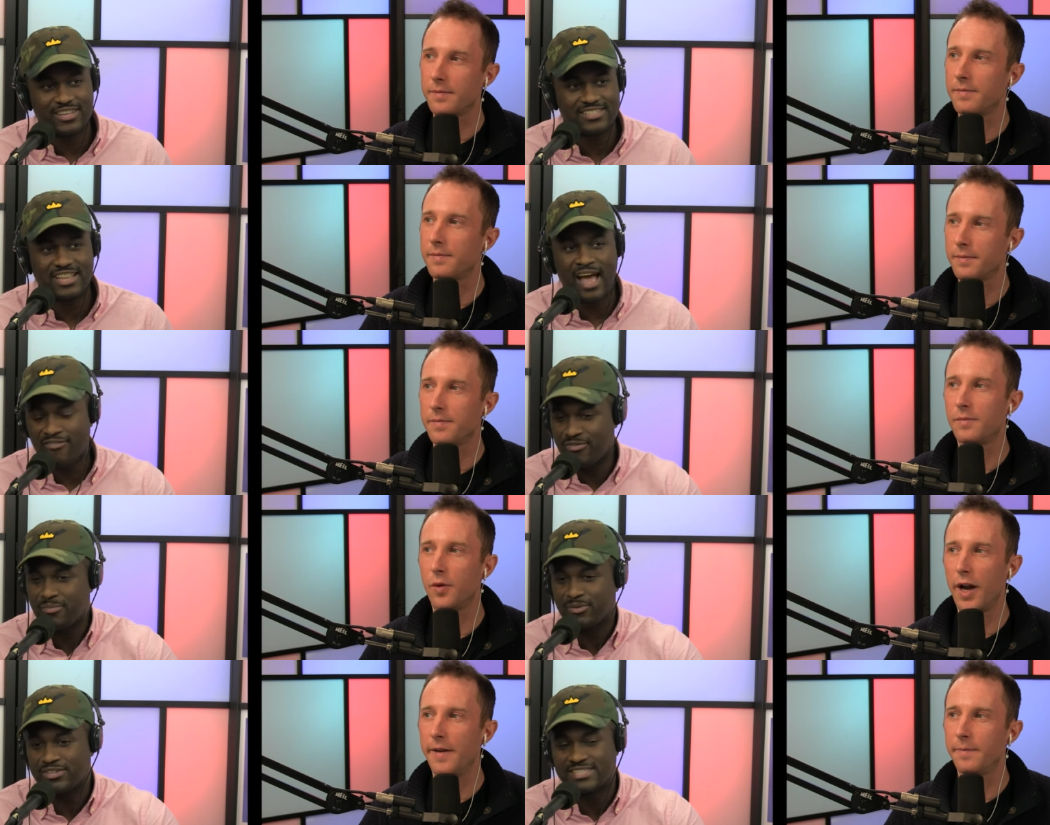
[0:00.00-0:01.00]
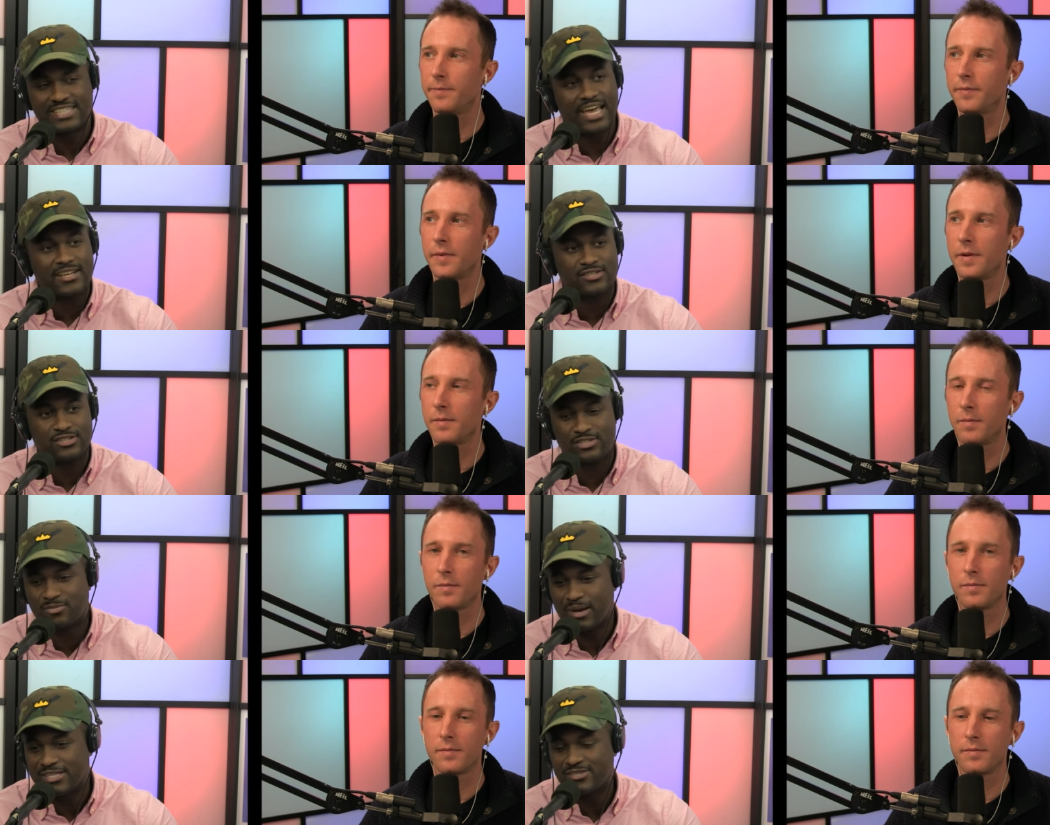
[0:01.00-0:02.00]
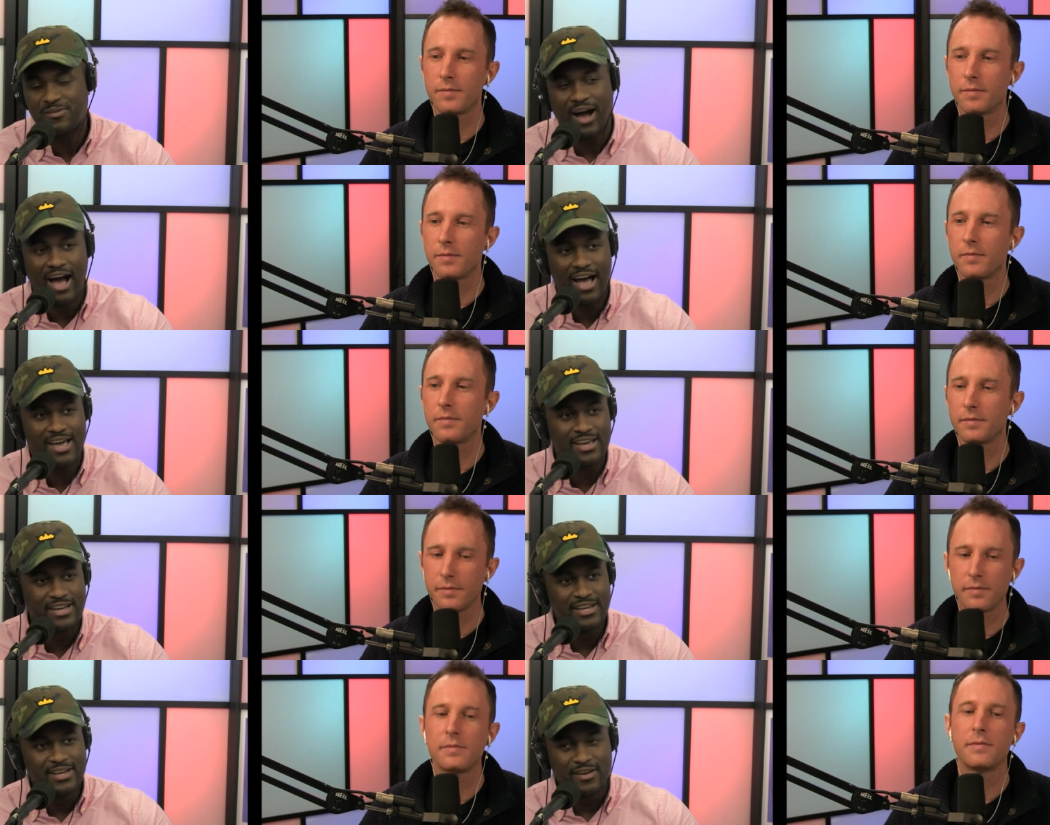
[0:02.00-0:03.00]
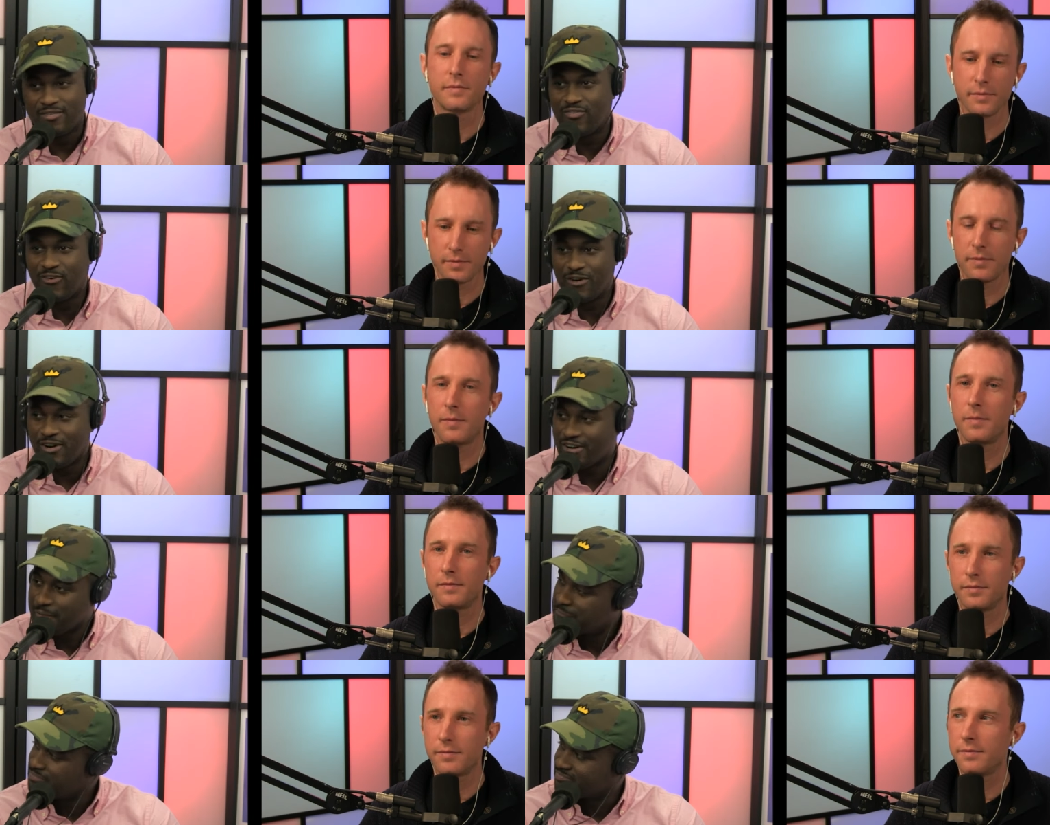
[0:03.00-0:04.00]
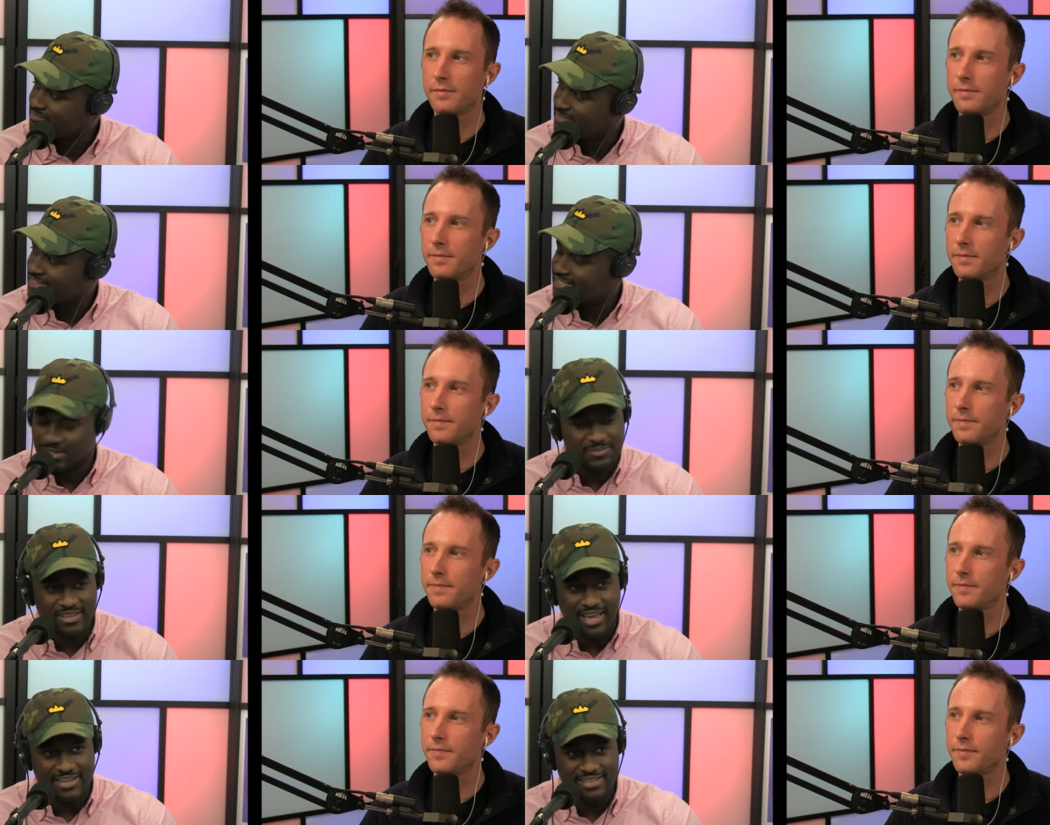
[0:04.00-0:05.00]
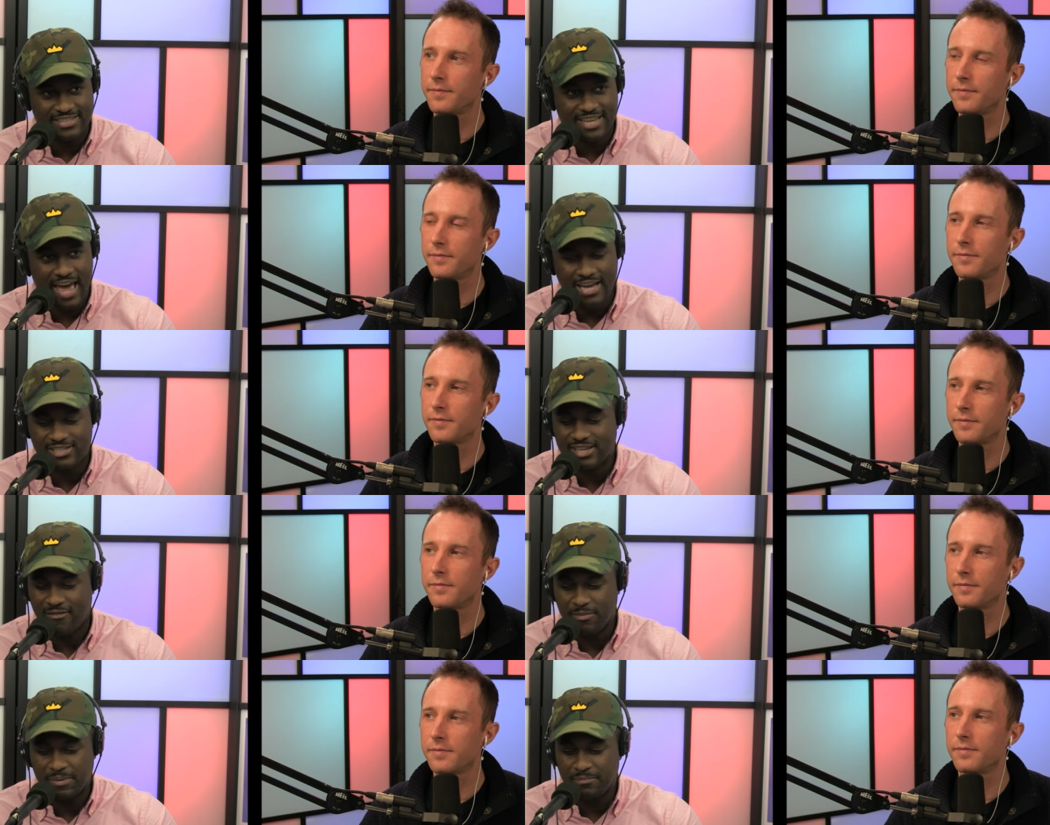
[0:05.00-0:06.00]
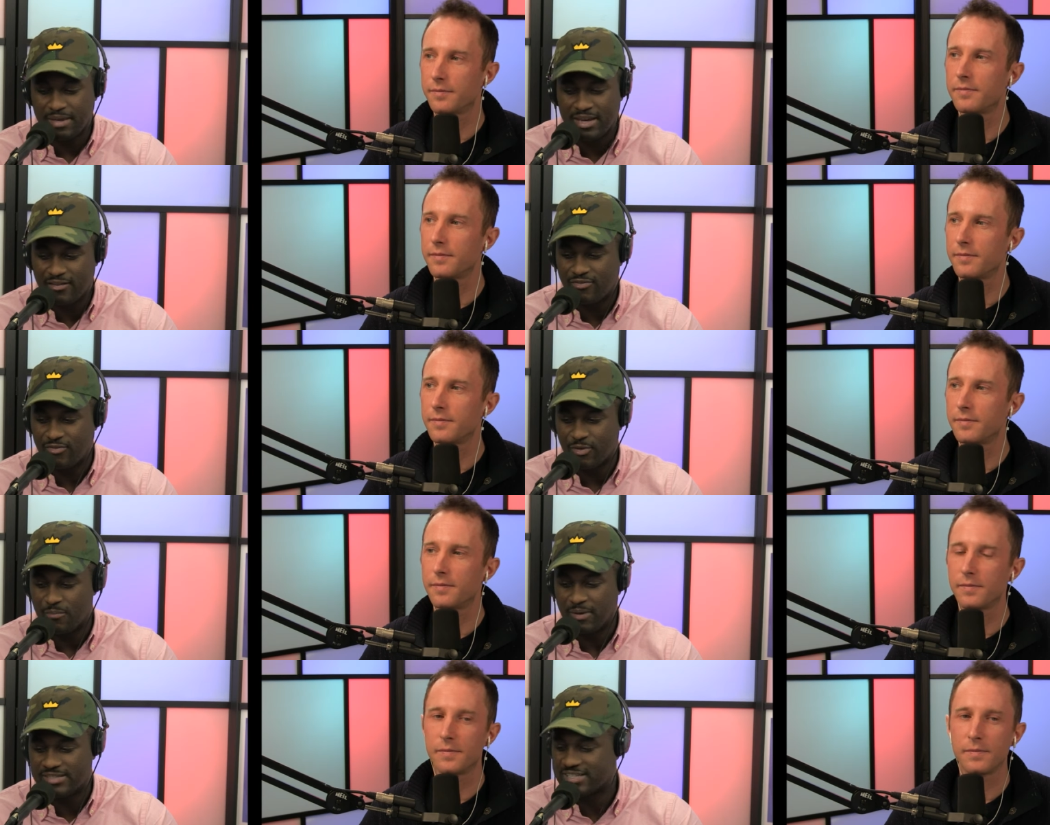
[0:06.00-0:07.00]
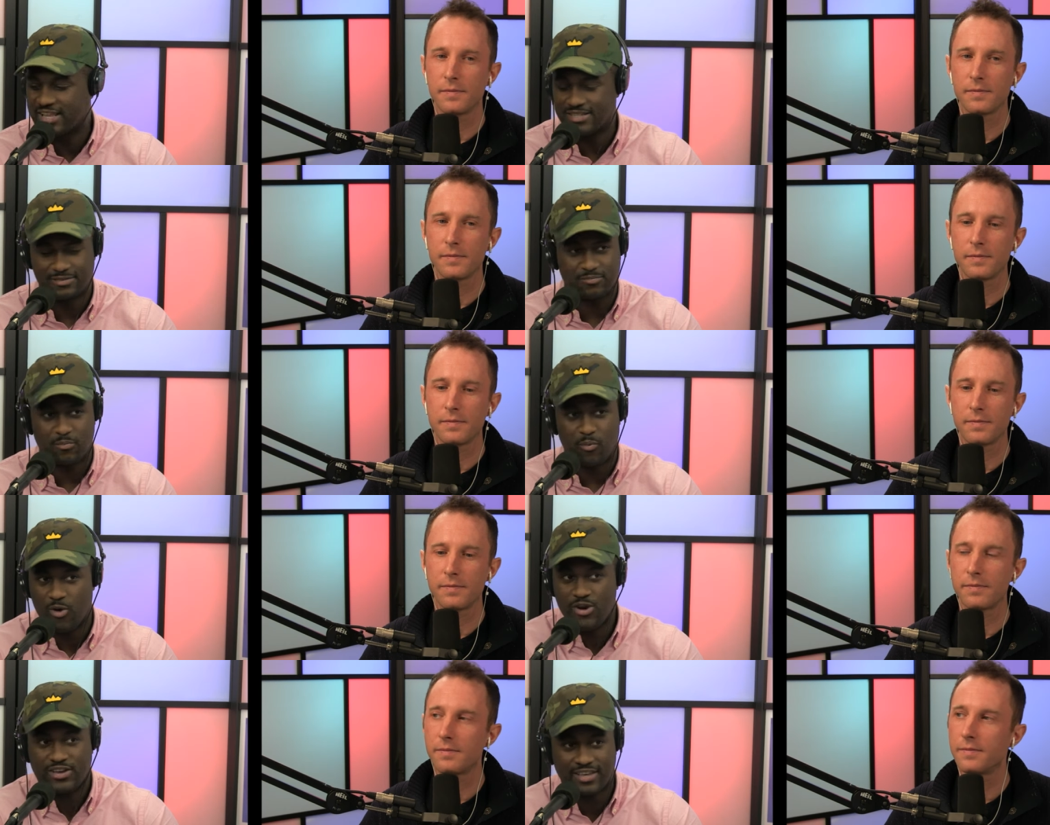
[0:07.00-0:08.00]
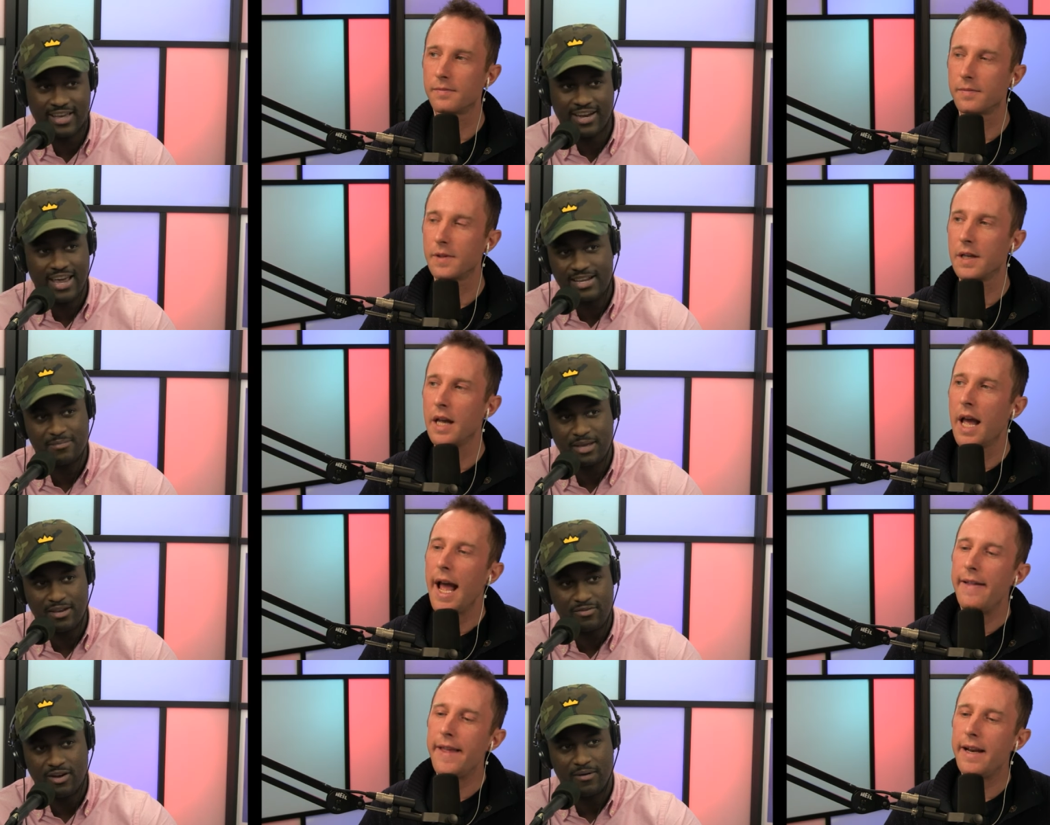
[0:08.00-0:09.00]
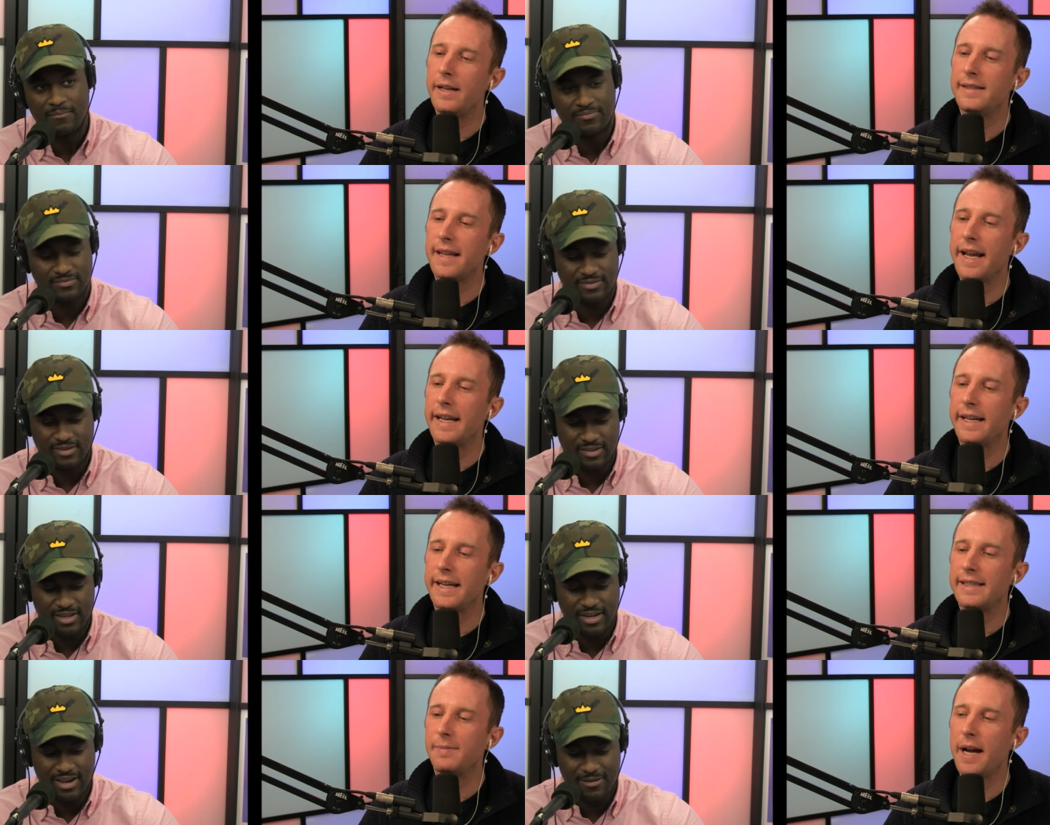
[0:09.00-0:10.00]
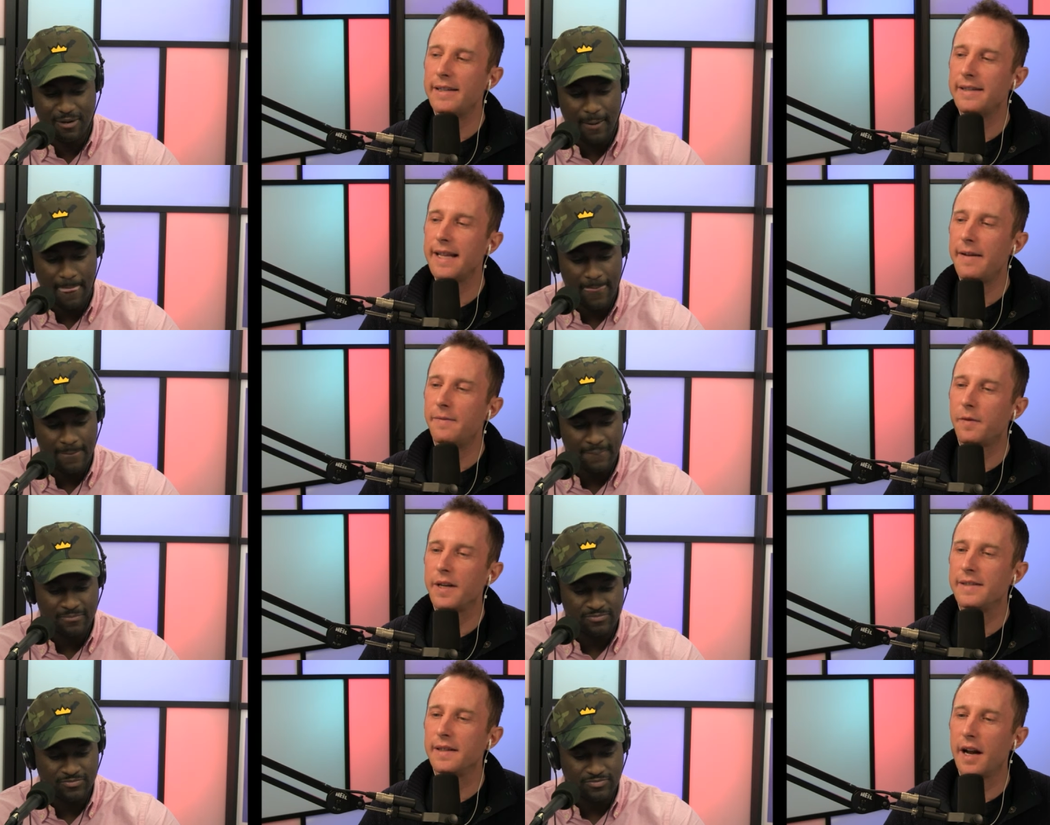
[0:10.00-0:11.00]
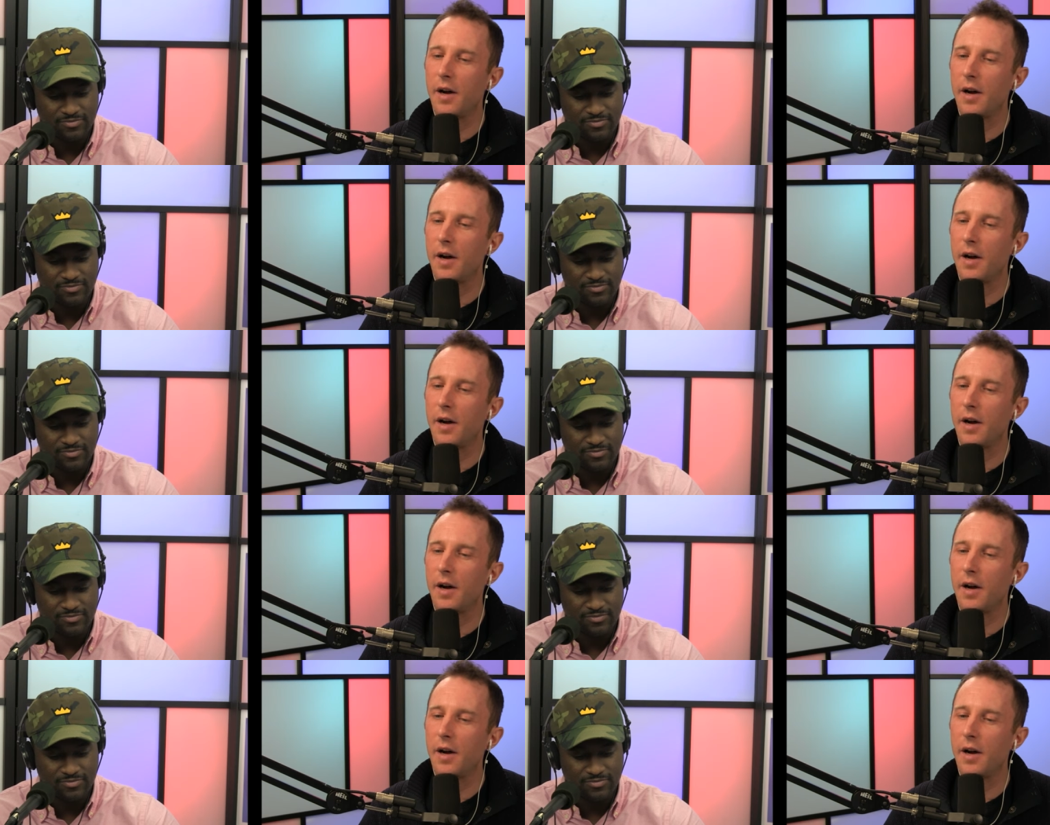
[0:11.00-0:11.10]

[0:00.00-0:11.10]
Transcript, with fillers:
Speaker 1: It's laughable. Right. The stakes are just way too high for something like this to actually ever be meaningful, much less work in any meaningful. And then it's like, it gets back to that phrase that I